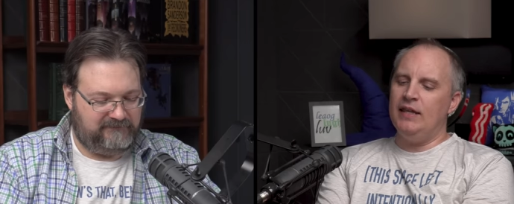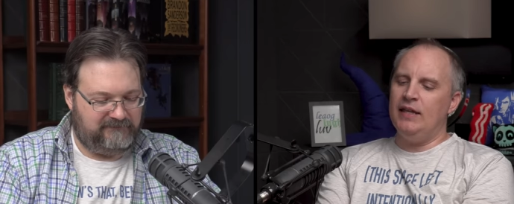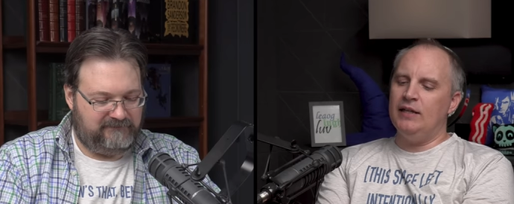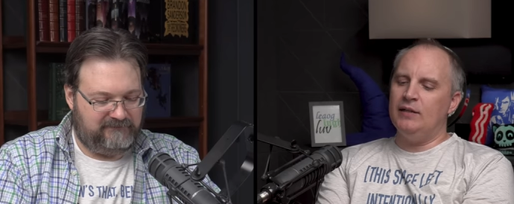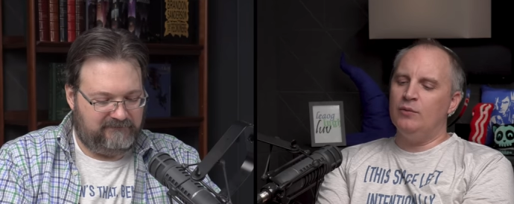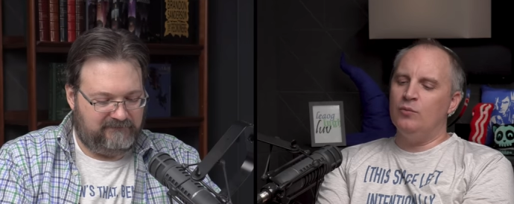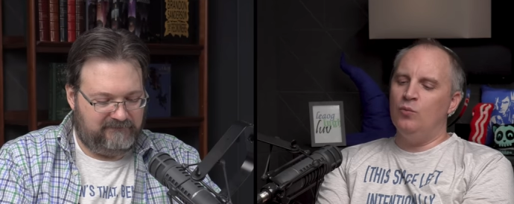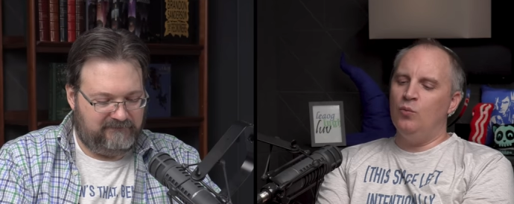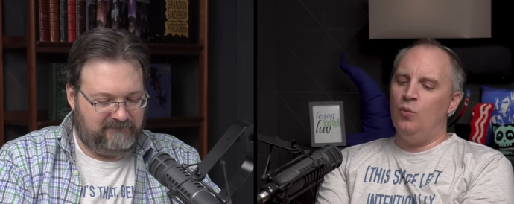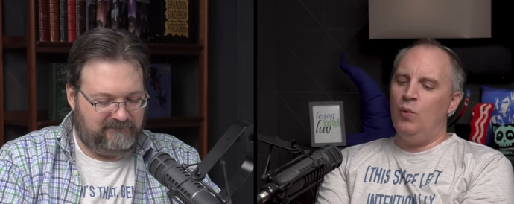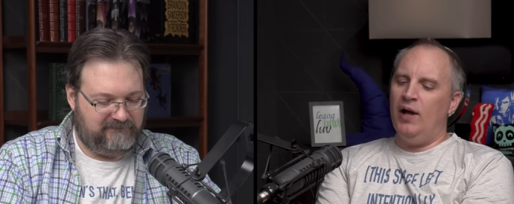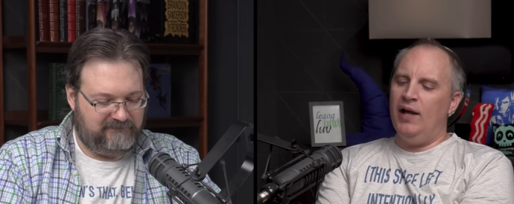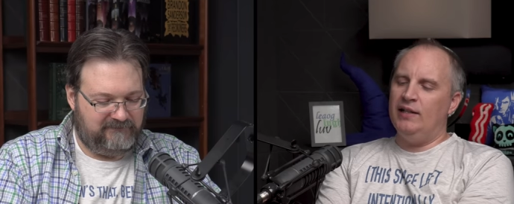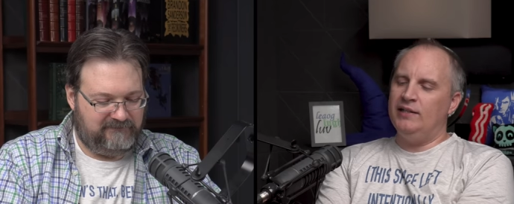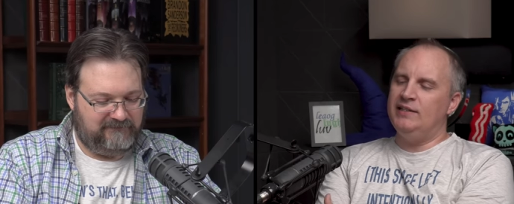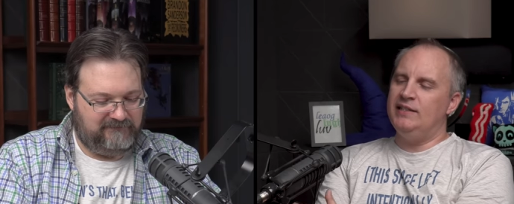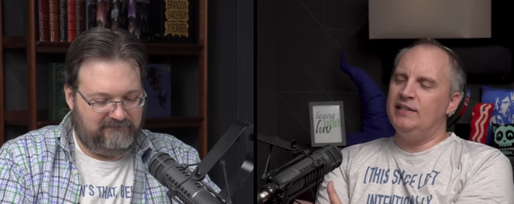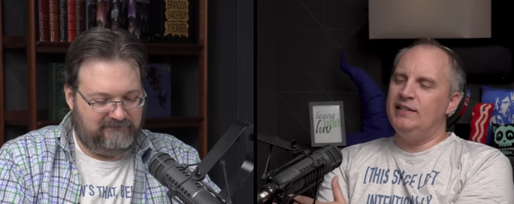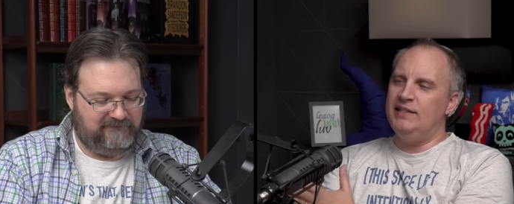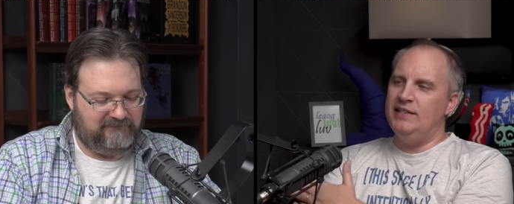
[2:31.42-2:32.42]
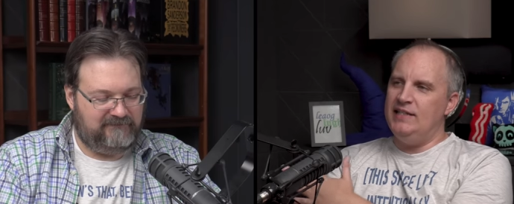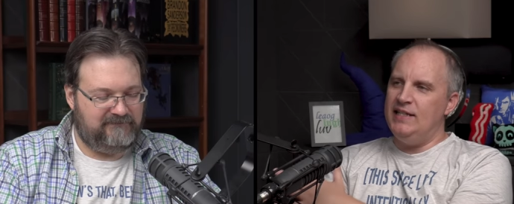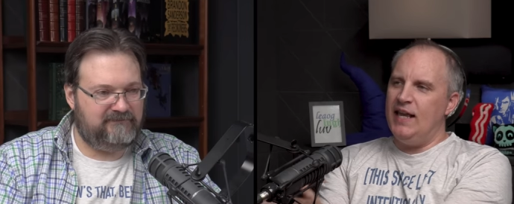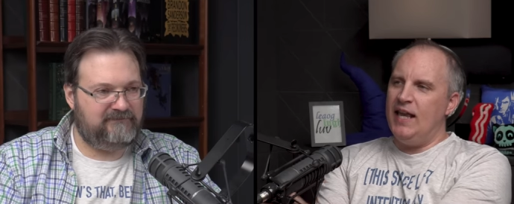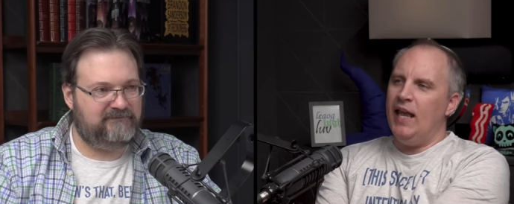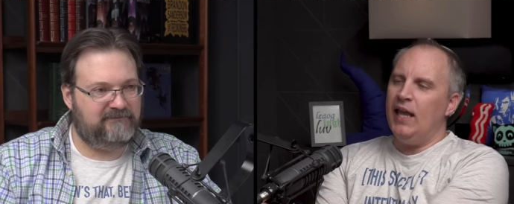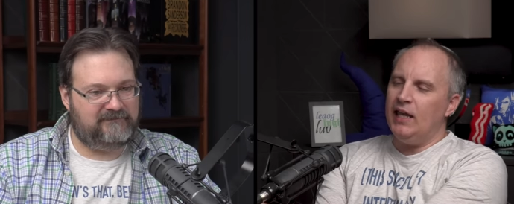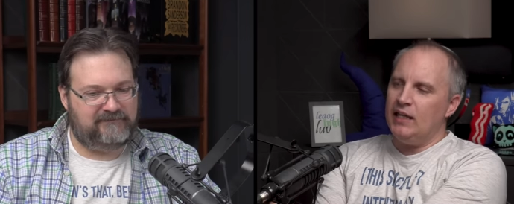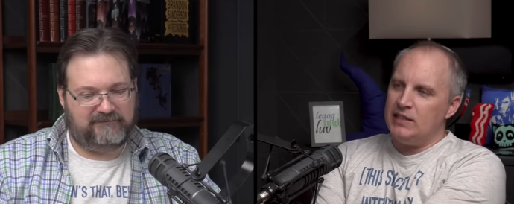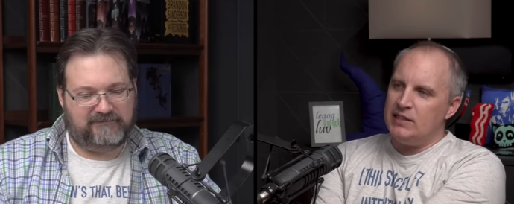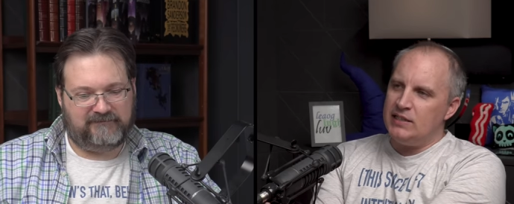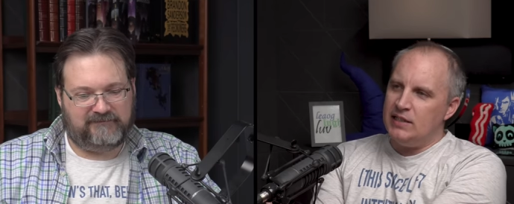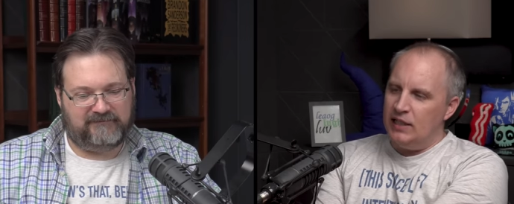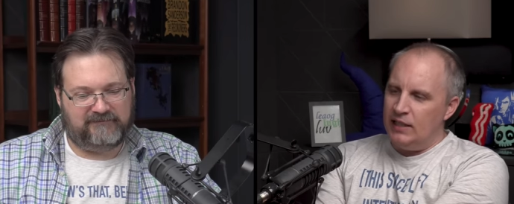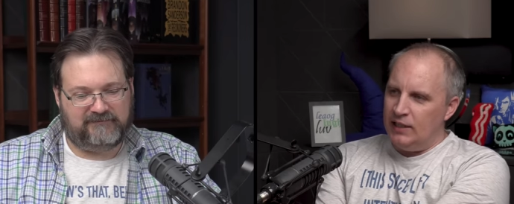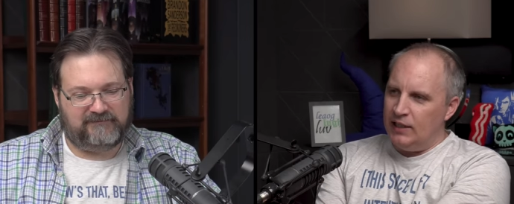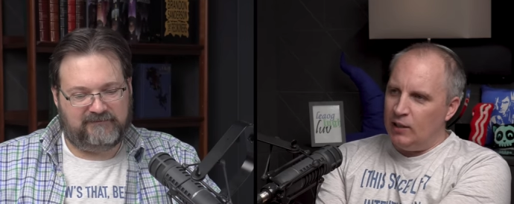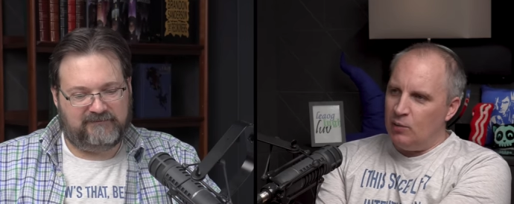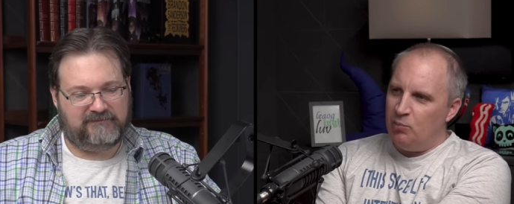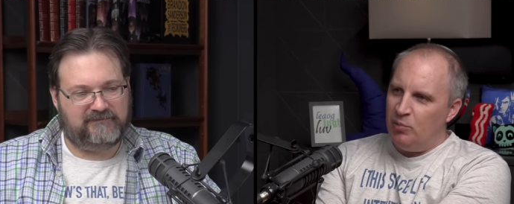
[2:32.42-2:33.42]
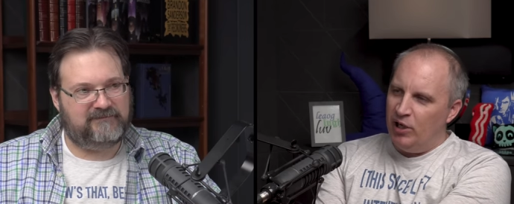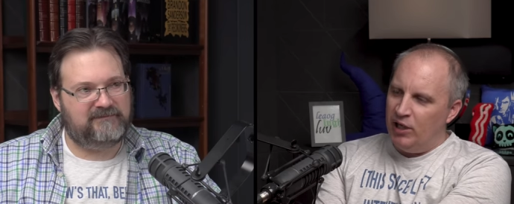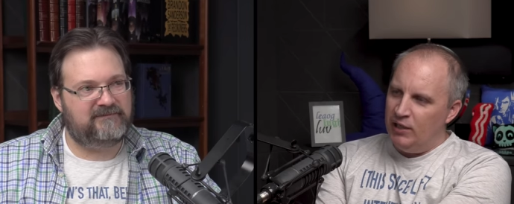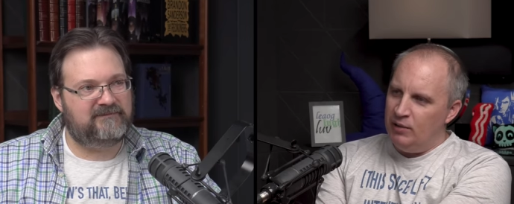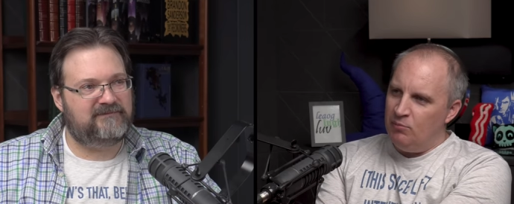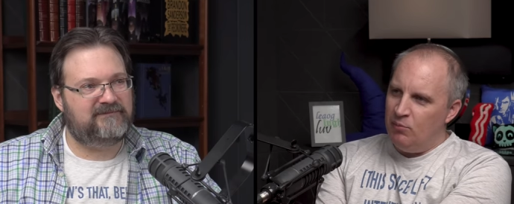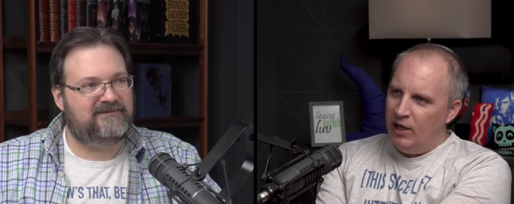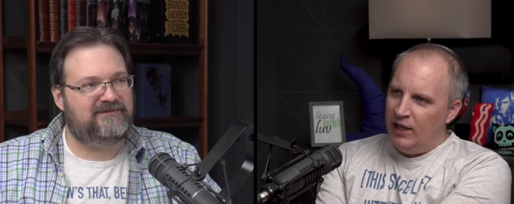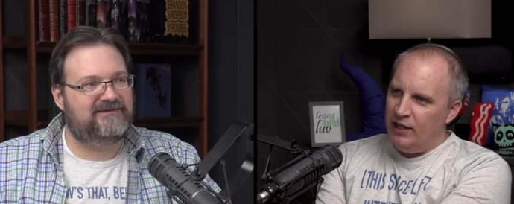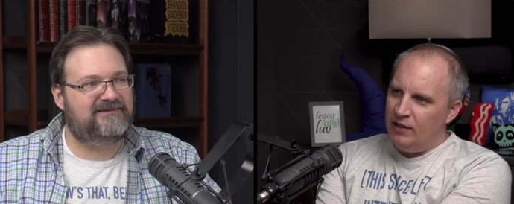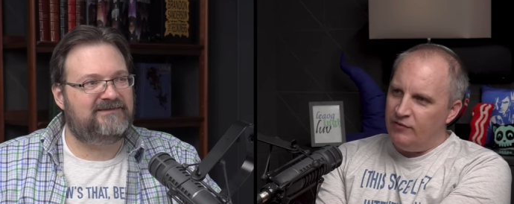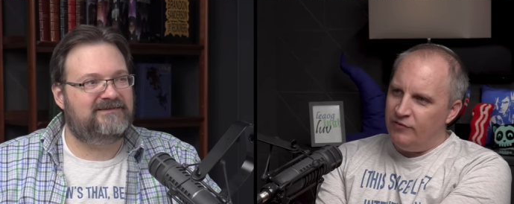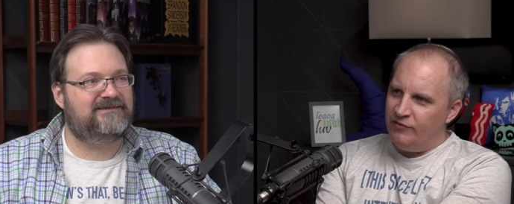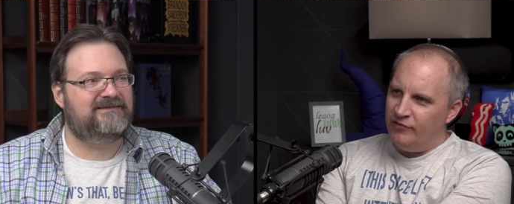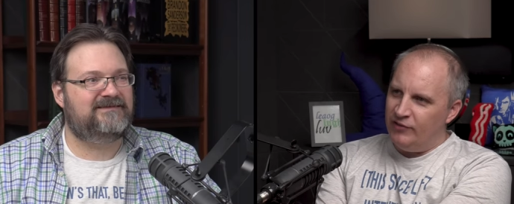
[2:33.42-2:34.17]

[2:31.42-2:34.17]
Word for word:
Speaker 1: that while today a Sonic pun might